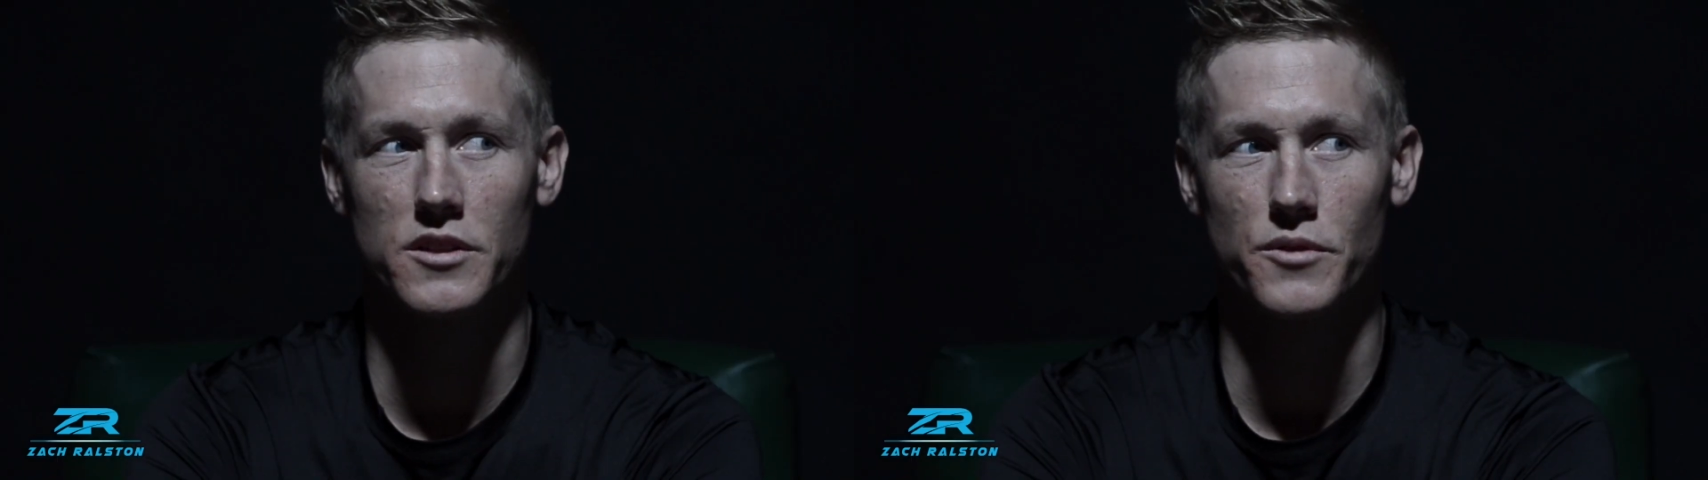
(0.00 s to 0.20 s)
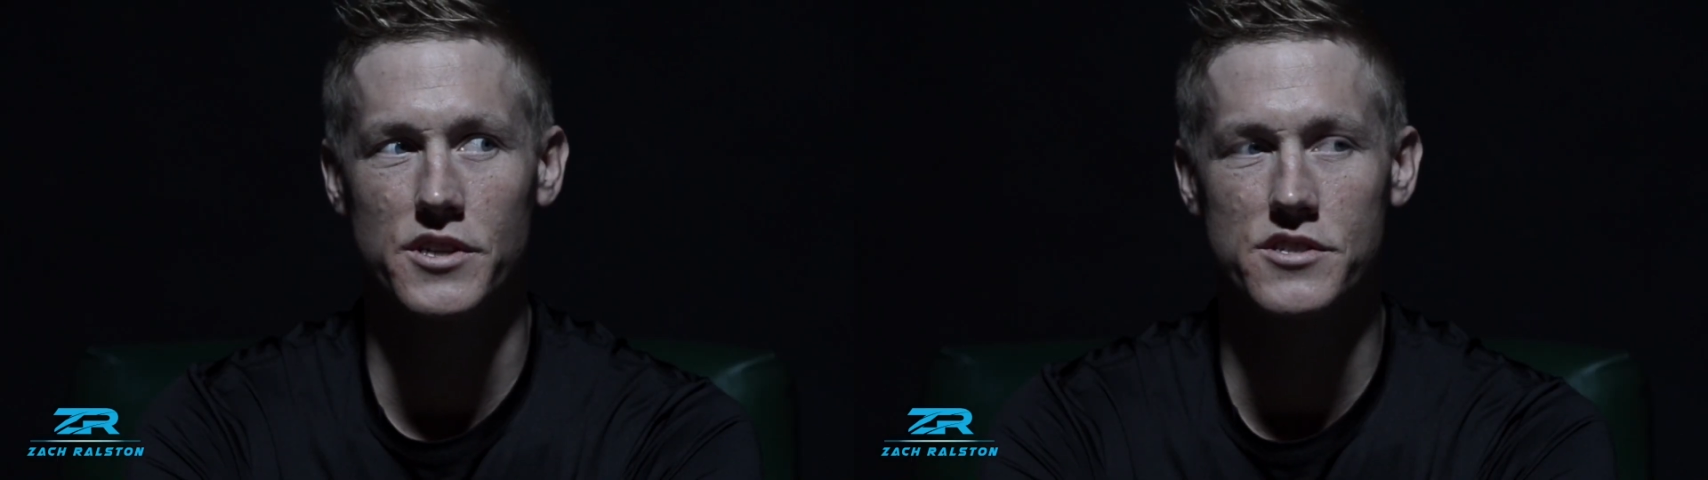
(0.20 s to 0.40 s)
at
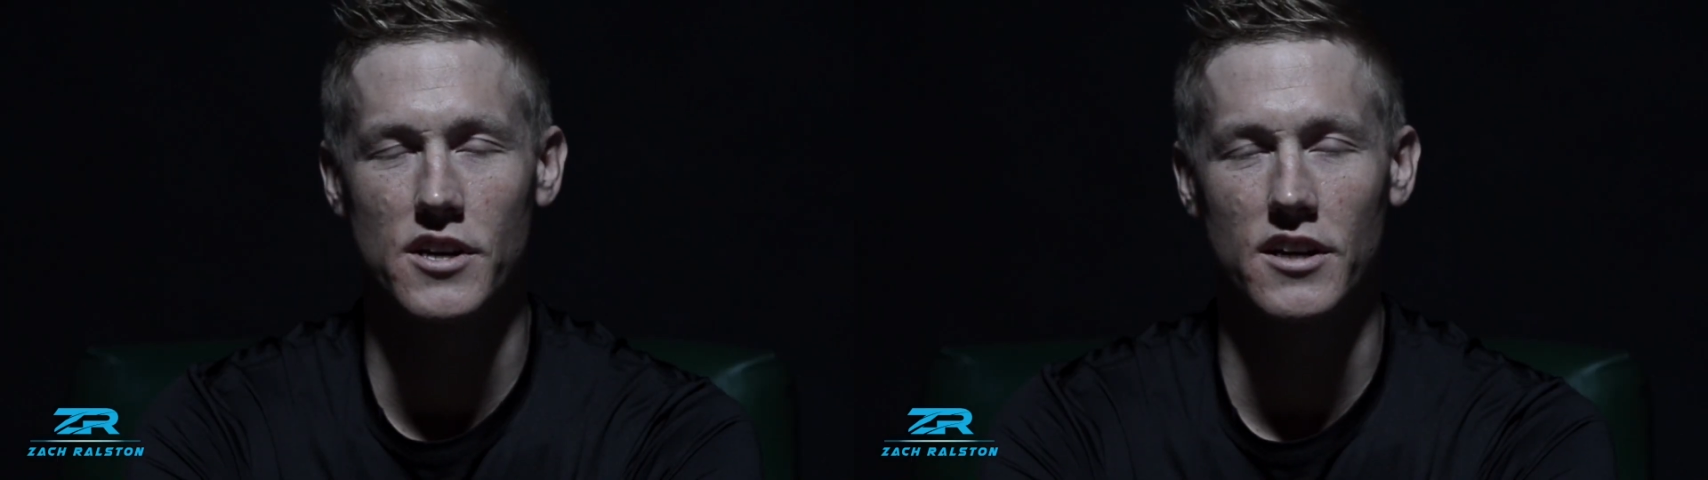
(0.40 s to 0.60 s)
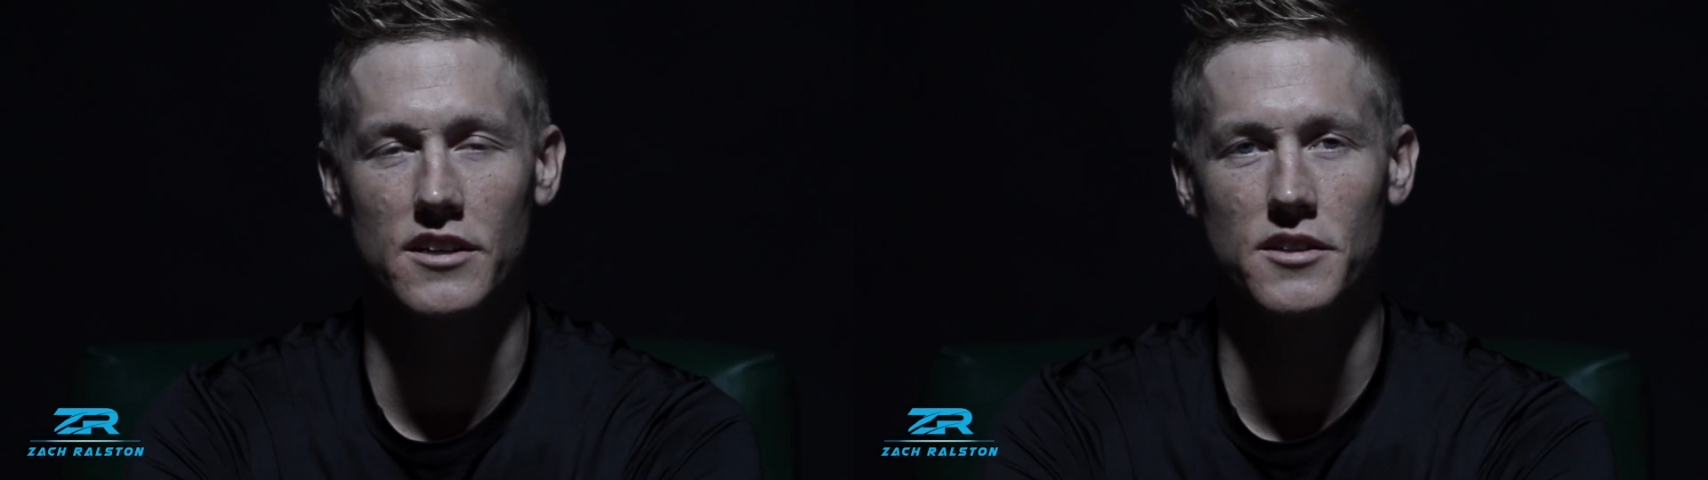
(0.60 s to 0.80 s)
the
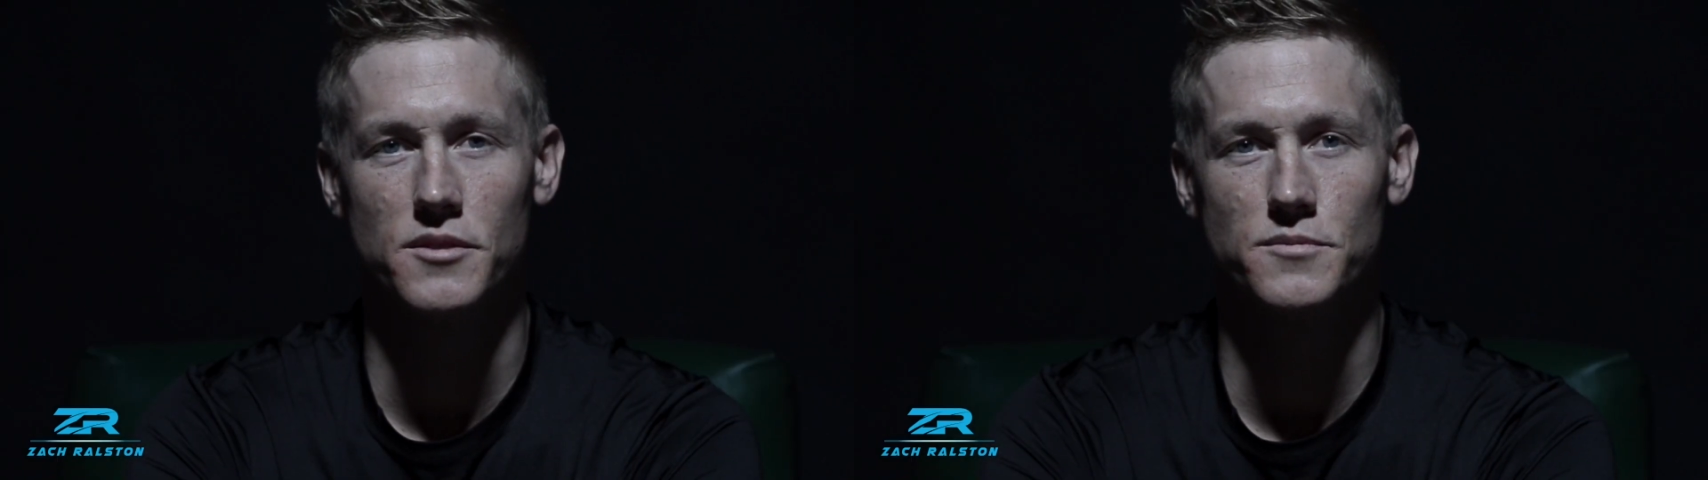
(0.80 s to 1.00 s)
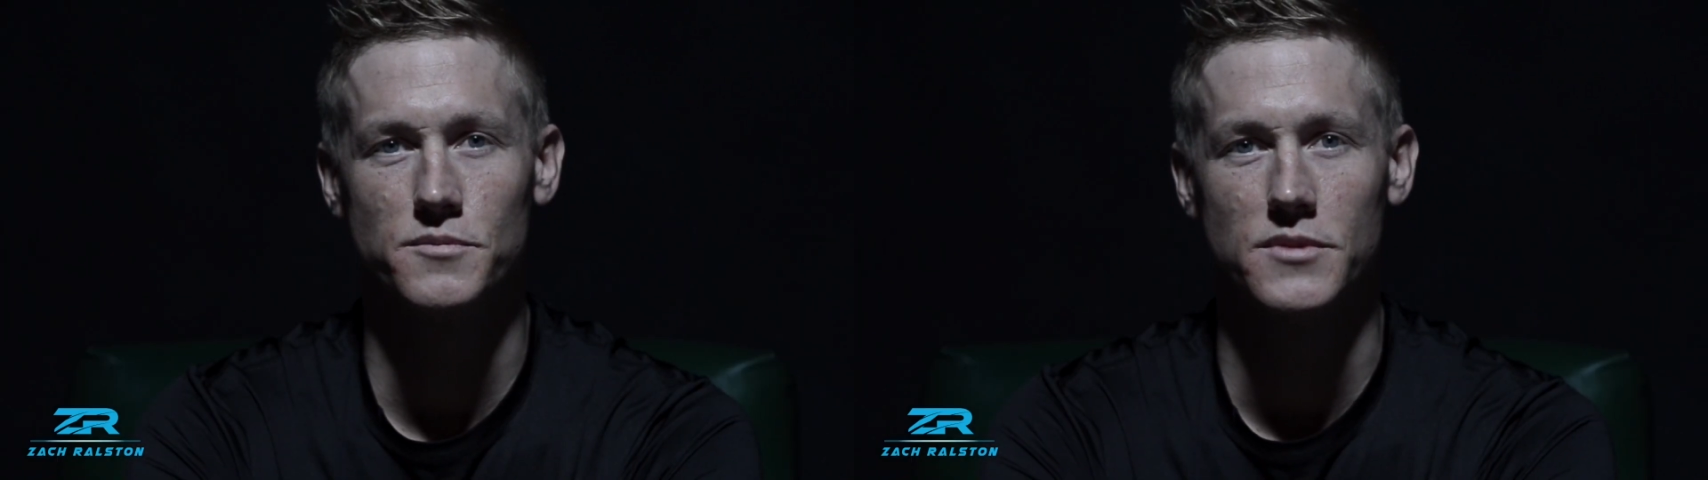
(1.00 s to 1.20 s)
racetrack.
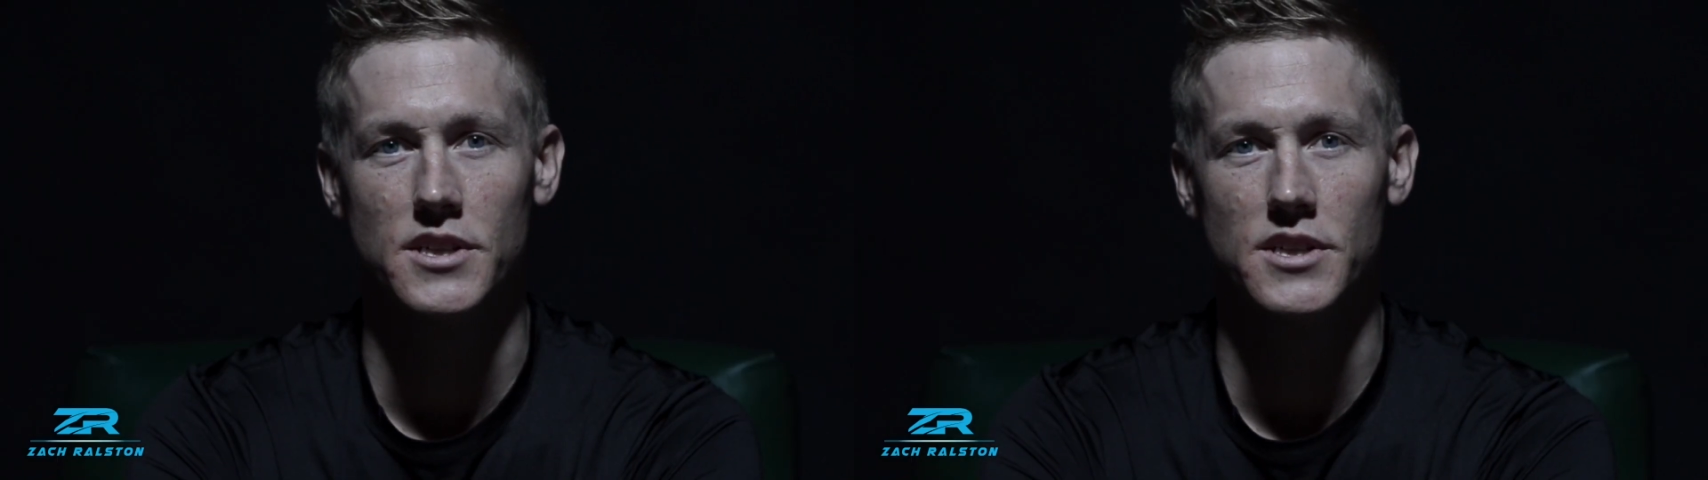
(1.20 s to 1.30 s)
Um,